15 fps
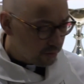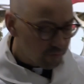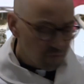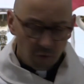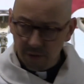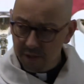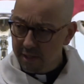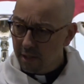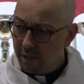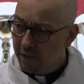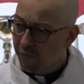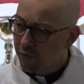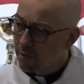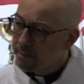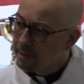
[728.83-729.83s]
Royal
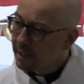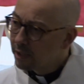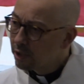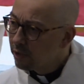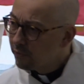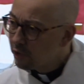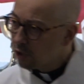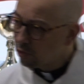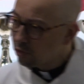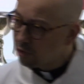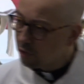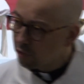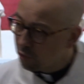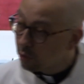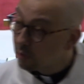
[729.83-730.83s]
Society for the Protection of
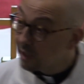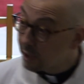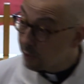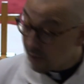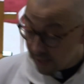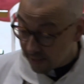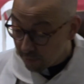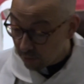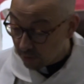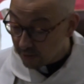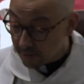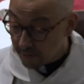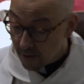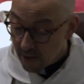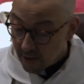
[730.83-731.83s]
Children, Cruelty to Animals,